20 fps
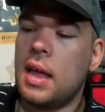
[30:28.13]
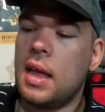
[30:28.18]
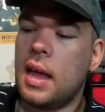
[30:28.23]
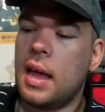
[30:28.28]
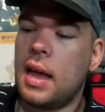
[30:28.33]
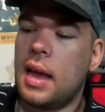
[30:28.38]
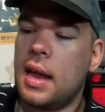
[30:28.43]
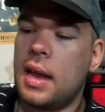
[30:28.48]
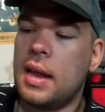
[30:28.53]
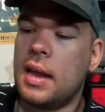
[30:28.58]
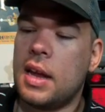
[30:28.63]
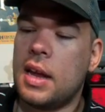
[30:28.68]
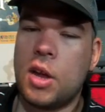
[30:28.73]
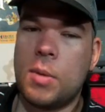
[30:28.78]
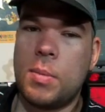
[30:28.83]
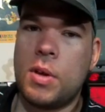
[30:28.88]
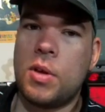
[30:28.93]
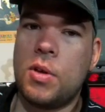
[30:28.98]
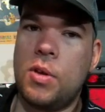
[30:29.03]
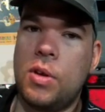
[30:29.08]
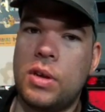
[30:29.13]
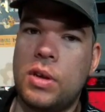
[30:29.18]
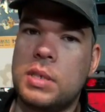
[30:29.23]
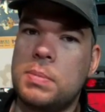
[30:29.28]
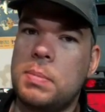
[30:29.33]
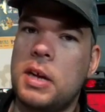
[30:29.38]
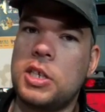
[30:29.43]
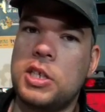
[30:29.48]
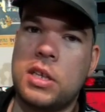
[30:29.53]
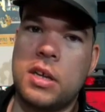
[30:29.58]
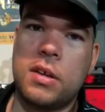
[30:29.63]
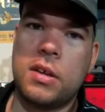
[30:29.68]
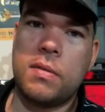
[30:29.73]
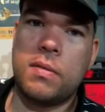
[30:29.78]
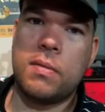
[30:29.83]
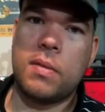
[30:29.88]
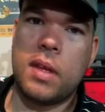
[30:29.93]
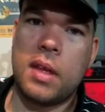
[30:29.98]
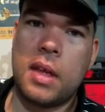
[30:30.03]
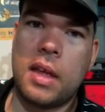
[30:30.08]
and it could be cool, especially
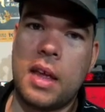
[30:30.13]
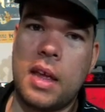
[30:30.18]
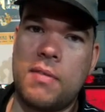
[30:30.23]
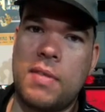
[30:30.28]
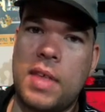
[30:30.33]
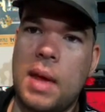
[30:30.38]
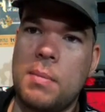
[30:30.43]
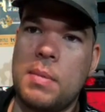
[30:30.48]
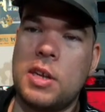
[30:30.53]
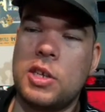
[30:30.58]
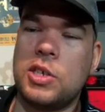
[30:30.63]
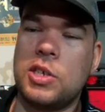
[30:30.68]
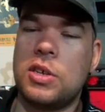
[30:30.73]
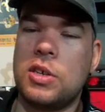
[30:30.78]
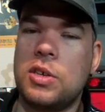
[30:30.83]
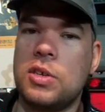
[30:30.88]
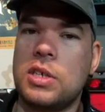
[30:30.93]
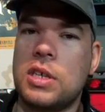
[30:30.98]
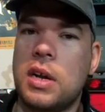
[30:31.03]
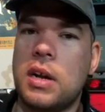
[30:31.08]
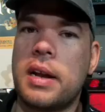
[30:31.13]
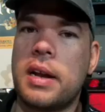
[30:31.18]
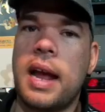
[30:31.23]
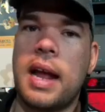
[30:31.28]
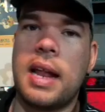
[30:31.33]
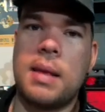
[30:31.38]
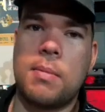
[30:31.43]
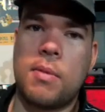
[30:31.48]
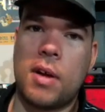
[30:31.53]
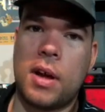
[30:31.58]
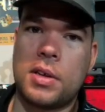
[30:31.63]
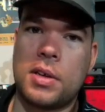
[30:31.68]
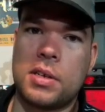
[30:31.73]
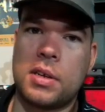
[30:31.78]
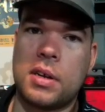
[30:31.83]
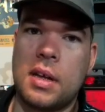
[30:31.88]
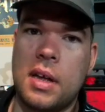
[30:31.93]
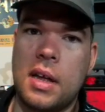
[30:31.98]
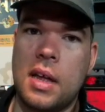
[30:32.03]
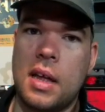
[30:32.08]
if that means you can use it on any browser,
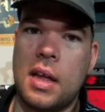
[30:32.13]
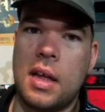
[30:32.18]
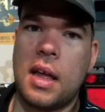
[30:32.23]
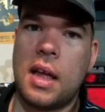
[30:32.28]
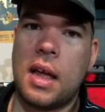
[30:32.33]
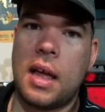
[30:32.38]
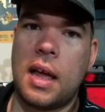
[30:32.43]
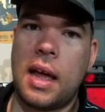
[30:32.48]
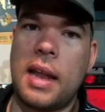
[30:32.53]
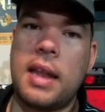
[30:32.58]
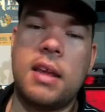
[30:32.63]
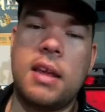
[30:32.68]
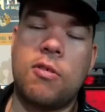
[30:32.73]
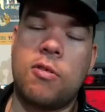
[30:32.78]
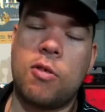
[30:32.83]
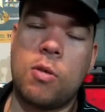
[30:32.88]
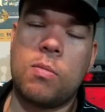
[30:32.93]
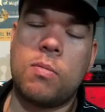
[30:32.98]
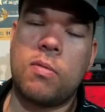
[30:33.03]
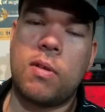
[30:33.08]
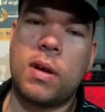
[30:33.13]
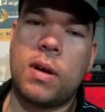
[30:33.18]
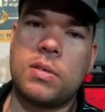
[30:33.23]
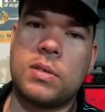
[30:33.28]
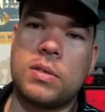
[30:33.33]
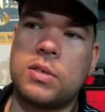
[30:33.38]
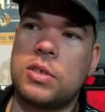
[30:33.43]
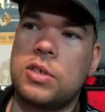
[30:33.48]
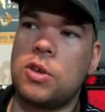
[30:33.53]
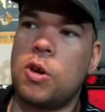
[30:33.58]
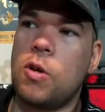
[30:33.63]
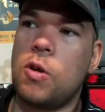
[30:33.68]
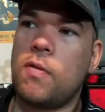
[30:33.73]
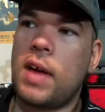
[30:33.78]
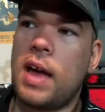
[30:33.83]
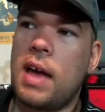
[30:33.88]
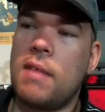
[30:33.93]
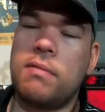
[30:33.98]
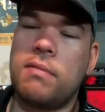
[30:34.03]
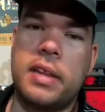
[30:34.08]
any Chrome browser. So if I
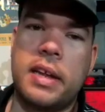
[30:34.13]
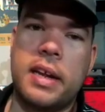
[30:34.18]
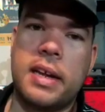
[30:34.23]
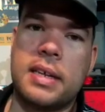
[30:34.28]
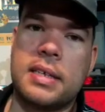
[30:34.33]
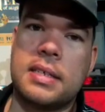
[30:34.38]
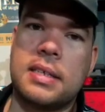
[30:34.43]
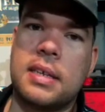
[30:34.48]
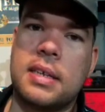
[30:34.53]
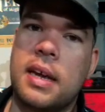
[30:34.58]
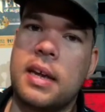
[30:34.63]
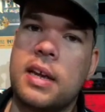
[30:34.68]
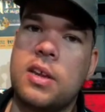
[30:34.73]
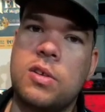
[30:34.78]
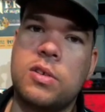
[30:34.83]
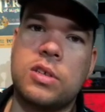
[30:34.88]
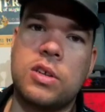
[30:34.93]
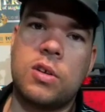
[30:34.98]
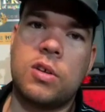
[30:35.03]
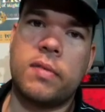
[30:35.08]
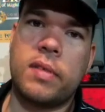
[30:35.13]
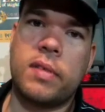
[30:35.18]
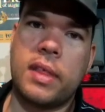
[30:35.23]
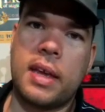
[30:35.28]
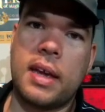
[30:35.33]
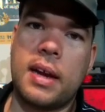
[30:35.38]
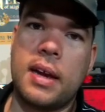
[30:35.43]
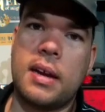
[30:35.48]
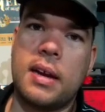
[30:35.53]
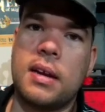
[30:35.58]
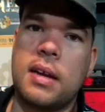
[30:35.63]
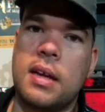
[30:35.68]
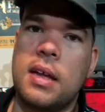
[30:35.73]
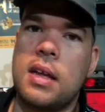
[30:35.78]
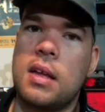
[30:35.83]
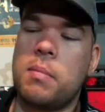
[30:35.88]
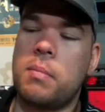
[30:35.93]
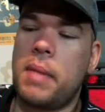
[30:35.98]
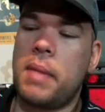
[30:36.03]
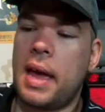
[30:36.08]
have Linux, I can use it over there,
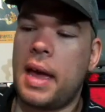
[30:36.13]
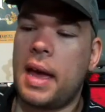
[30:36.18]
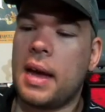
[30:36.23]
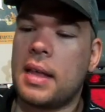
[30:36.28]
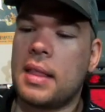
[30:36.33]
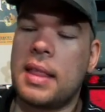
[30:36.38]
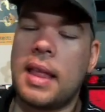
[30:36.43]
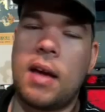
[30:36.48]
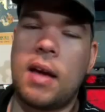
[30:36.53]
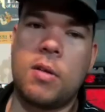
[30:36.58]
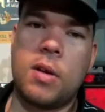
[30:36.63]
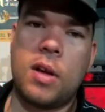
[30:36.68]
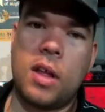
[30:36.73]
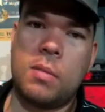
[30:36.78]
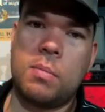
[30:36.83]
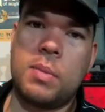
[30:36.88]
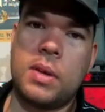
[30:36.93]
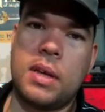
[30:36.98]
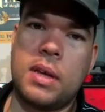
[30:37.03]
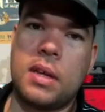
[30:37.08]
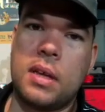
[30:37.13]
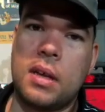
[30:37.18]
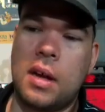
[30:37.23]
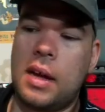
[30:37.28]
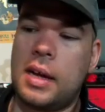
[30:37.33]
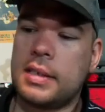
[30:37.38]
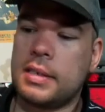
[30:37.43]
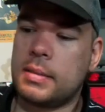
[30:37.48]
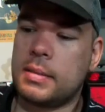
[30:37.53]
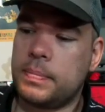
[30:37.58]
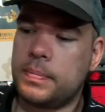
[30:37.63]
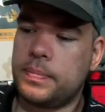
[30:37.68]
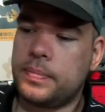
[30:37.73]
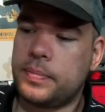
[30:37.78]
Mac, that would all be awesome.